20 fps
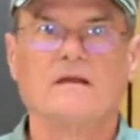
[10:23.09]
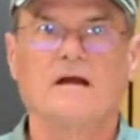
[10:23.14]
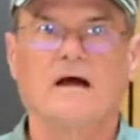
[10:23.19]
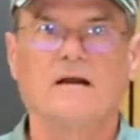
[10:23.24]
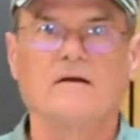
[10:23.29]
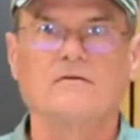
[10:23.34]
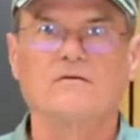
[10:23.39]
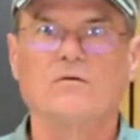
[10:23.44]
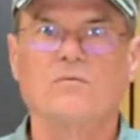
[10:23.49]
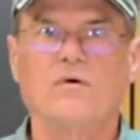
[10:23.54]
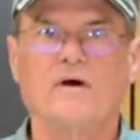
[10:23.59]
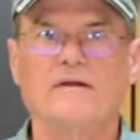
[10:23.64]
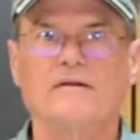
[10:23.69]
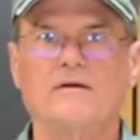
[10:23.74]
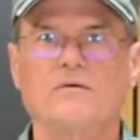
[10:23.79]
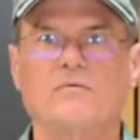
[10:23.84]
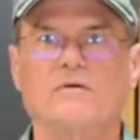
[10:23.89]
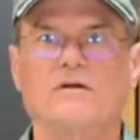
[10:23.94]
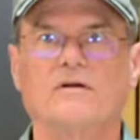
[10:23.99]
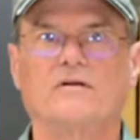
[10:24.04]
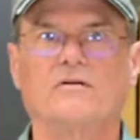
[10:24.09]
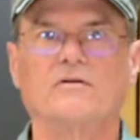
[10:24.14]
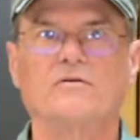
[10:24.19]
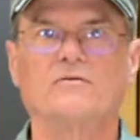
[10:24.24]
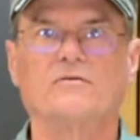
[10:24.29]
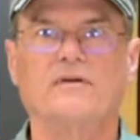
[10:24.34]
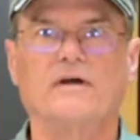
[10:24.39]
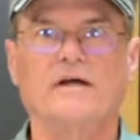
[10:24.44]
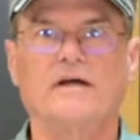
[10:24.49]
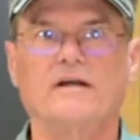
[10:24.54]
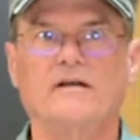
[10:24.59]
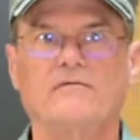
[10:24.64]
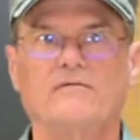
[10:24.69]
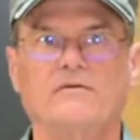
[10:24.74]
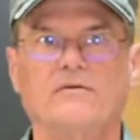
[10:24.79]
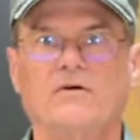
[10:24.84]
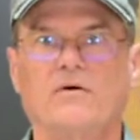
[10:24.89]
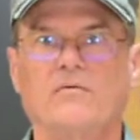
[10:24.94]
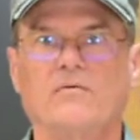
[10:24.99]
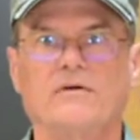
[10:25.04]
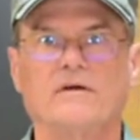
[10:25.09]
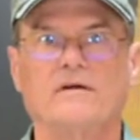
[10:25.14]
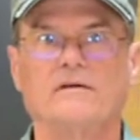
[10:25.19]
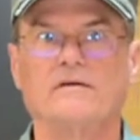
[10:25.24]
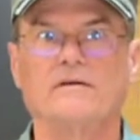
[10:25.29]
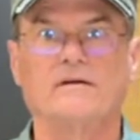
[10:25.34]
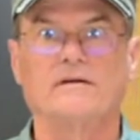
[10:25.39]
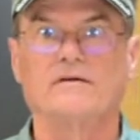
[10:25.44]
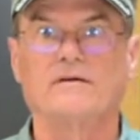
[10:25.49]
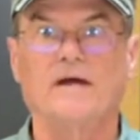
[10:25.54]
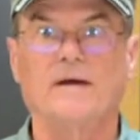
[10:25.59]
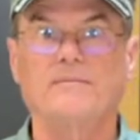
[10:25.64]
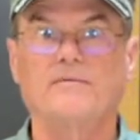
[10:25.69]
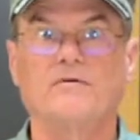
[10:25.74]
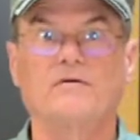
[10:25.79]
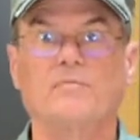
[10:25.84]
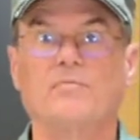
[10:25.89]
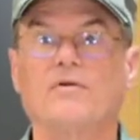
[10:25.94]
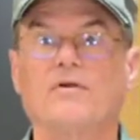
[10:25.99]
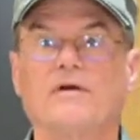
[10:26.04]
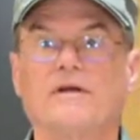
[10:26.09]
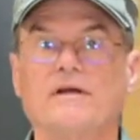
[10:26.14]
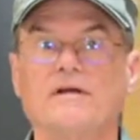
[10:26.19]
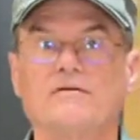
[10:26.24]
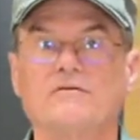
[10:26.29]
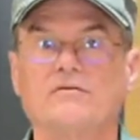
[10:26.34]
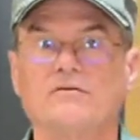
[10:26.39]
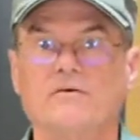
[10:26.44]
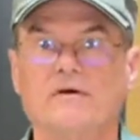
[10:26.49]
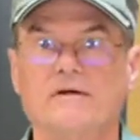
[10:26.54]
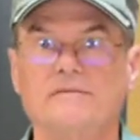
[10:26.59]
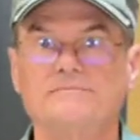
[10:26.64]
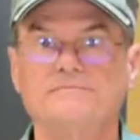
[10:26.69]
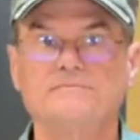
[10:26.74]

I don't know why they would include that if you don't get an adapter to plug into it.